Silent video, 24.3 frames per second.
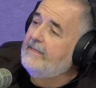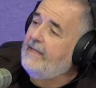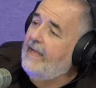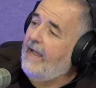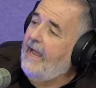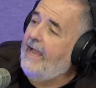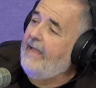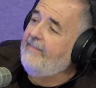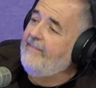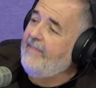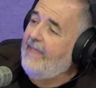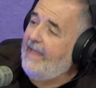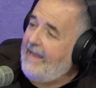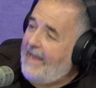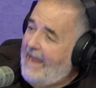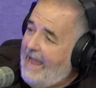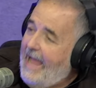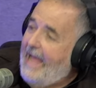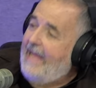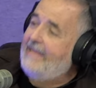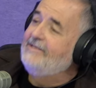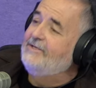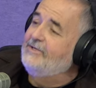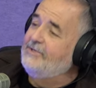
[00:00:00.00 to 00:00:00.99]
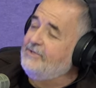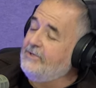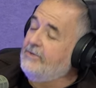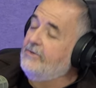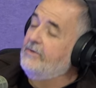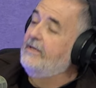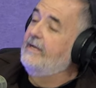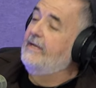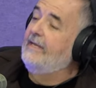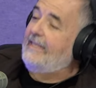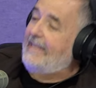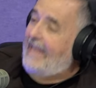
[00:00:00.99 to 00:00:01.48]
and they had to do
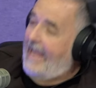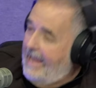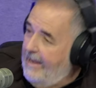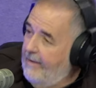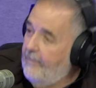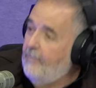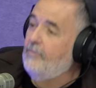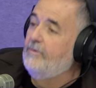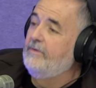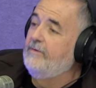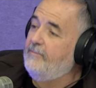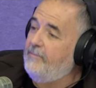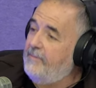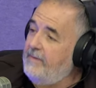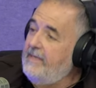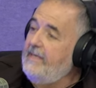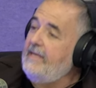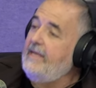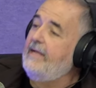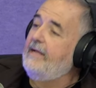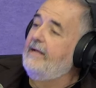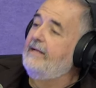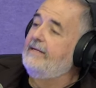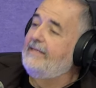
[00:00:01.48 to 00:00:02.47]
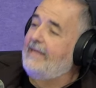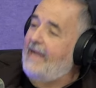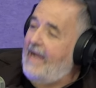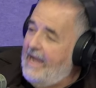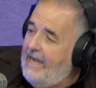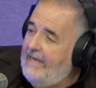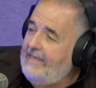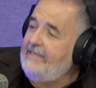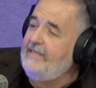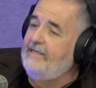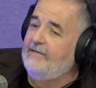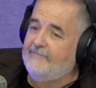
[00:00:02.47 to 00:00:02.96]
it, that would be
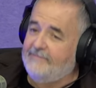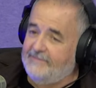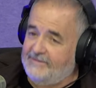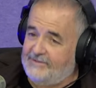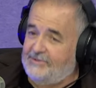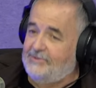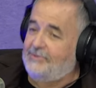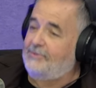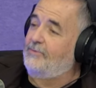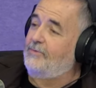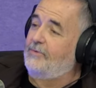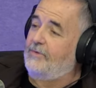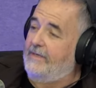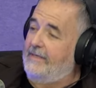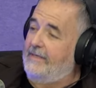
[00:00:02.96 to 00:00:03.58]
kind of a story.